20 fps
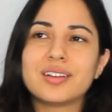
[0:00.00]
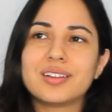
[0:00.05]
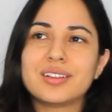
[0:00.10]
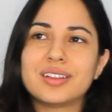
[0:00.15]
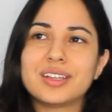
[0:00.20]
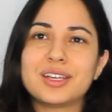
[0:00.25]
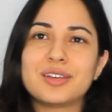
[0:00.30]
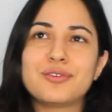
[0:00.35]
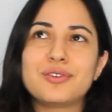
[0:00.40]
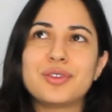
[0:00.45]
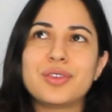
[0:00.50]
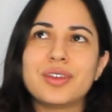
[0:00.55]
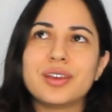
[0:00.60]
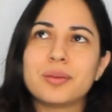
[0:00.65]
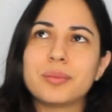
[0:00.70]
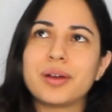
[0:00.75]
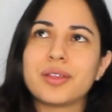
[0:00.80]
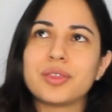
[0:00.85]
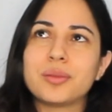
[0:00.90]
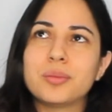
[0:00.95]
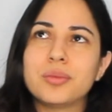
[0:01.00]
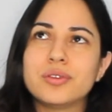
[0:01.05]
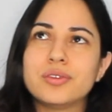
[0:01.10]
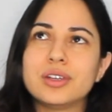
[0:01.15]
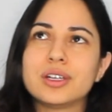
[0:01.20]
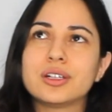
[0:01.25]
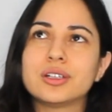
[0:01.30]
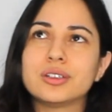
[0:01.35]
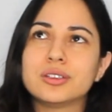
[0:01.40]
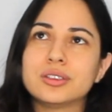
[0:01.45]
like if you think about the movie
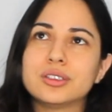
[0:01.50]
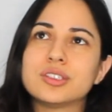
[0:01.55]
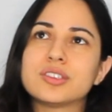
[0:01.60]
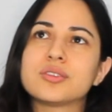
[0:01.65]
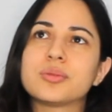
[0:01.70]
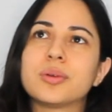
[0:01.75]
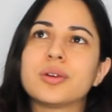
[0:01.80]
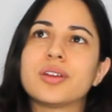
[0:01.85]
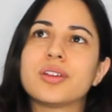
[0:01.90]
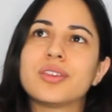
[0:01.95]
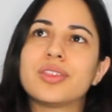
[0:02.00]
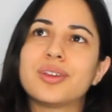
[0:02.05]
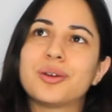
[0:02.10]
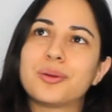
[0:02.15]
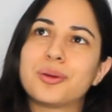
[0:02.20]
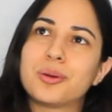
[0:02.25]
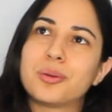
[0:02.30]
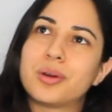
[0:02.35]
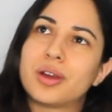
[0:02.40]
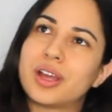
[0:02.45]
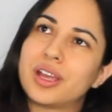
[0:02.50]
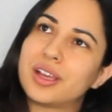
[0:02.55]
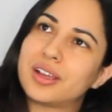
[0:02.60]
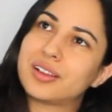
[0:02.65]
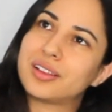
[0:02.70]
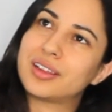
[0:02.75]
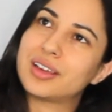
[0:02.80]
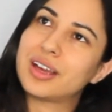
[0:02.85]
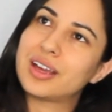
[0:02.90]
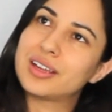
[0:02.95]
Clueless, where they were
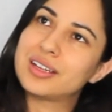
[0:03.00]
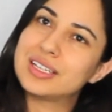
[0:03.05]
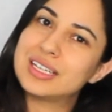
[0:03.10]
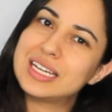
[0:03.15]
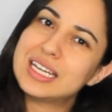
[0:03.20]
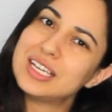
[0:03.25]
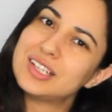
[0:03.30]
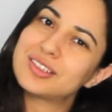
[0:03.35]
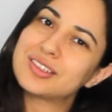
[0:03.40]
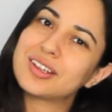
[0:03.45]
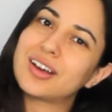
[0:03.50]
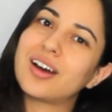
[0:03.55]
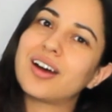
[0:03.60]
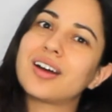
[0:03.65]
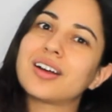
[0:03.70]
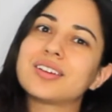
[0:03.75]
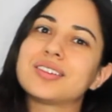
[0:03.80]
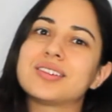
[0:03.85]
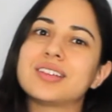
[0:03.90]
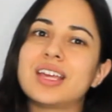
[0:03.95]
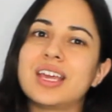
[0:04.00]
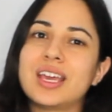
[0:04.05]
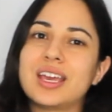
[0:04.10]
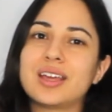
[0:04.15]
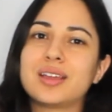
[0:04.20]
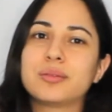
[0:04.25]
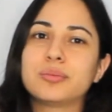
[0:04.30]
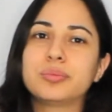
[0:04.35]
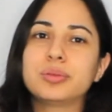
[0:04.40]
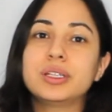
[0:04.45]
wearing knee socks
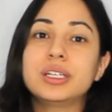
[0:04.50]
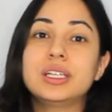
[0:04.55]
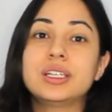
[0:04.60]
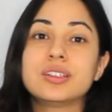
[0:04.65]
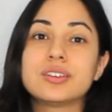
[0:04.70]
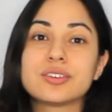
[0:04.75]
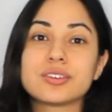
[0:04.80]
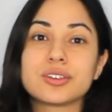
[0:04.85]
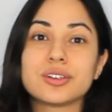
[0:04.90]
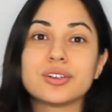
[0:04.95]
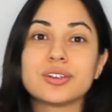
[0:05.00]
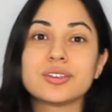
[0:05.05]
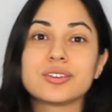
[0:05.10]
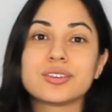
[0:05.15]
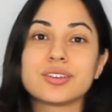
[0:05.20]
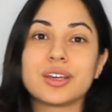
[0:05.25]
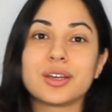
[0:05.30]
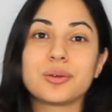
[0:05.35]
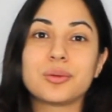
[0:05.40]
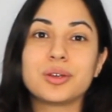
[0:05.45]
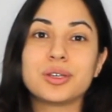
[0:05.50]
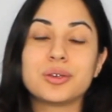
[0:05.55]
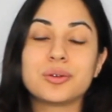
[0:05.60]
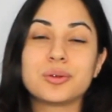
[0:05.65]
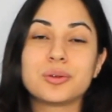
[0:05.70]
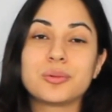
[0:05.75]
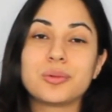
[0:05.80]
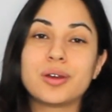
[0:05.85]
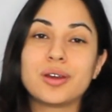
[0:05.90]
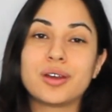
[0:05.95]
and pleated skirts like what you
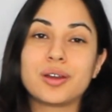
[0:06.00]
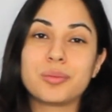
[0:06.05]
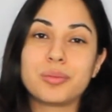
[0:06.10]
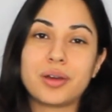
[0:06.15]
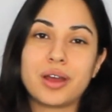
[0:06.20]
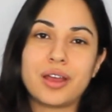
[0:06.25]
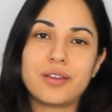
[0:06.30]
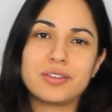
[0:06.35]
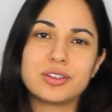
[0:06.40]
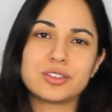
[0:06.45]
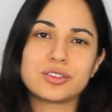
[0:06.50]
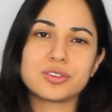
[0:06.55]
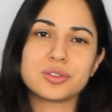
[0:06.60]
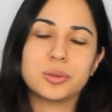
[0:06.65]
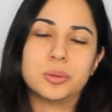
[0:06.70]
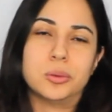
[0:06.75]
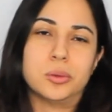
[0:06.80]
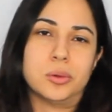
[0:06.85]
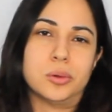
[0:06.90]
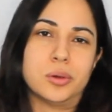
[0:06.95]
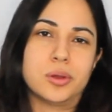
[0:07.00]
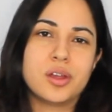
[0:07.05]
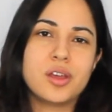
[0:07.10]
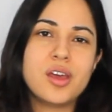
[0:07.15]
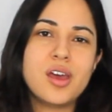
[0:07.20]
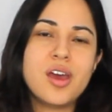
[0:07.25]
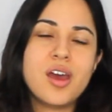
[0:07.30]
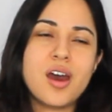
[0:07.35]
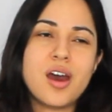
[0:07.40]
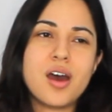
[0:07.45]
would wear in a private school.
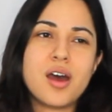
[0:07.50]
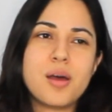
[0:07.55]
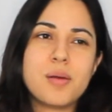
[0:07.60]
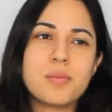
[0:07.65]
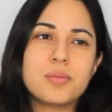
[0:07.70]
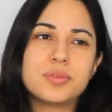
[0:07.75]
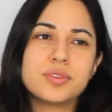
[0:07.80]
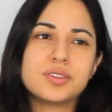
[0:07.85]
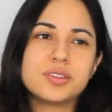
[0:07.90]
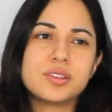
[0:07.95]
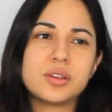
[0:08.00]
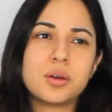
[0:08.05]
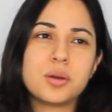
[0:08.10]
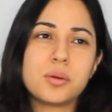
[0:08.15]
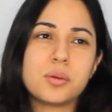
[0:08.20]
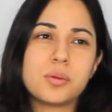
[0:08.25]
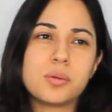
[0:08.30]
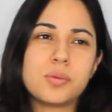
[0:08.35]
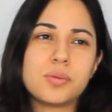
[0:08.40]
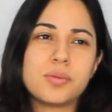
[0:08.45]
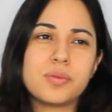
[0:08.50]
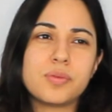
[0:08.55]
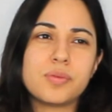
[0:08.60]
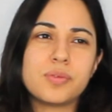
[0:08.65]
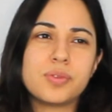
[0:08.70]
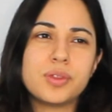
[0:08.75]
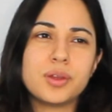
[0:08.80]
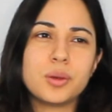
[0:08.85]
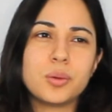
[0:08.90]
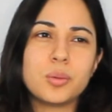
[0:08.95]
So
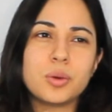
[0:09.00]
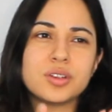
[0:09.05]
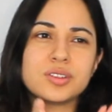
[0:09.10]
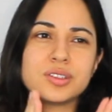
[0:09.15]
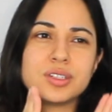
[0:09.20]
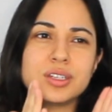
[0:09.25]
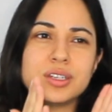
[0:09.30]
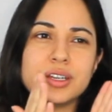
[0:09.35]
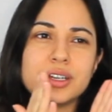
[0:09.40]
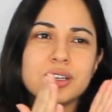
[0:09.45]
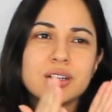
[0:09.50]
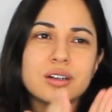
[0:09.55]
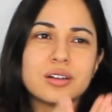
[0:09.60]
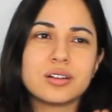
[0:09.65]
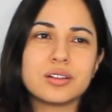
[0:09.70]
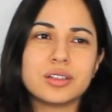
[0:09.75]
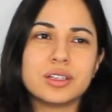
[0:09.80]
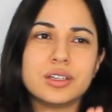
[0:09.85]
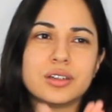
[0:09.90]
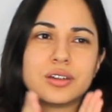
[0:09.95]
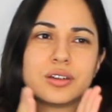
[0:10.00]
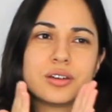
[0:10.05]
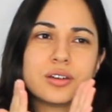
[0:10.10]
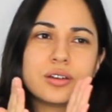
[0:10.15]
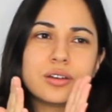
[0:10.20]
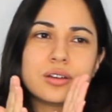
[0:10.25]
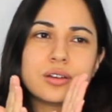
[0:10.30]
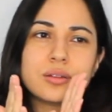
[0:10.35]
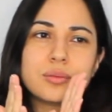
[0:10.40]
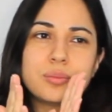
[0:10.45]
there wasn't a
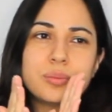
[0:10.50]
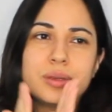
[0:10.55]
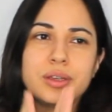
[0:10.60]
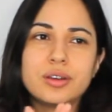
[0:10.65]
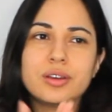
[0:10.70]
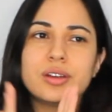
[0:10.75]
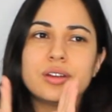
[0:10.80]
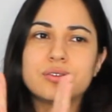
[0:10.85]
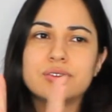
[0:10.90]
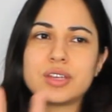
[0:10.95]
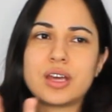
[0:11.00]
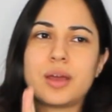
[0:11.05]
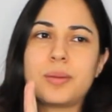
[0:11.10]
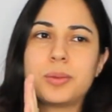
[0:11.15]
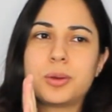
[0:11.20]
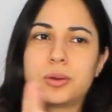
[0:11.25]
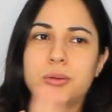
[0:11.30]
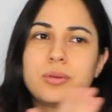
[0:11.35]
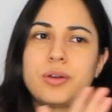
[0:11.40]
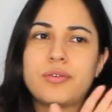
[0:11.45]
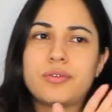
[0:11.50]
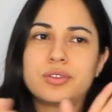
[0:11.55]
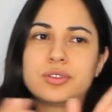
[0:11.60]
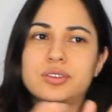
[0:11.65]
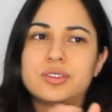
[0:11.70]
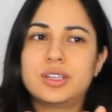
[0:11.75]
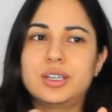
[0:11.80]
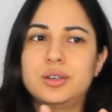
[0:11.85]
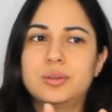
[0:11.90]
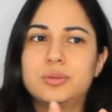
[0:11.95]
clear period of time they were
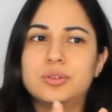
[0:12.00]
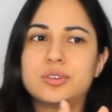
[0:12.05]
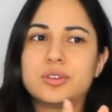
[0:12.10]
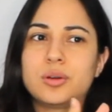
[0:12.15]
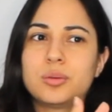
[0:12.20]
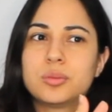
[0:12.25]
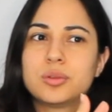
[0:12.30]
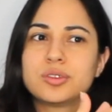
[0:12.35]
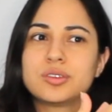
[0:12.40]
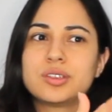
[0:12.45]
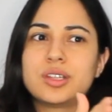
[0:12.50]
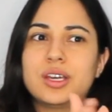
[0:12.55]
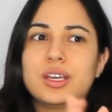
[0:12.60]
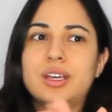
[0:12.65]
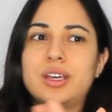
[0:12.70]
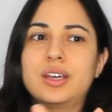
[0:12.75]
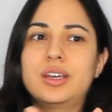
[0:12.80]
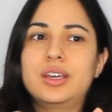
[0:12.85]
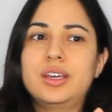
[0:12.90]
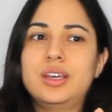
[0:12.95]
referencing. It was almost like